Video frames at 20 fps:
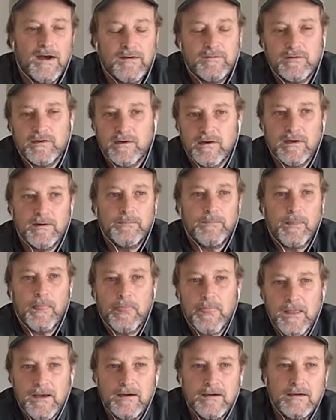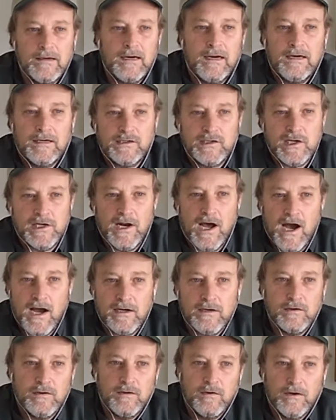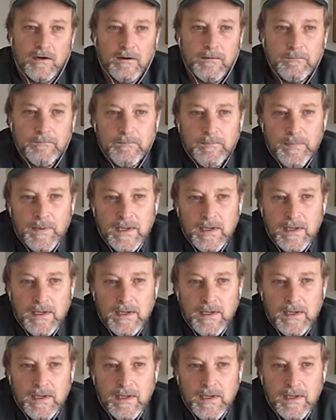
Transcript: after a Tanaka or,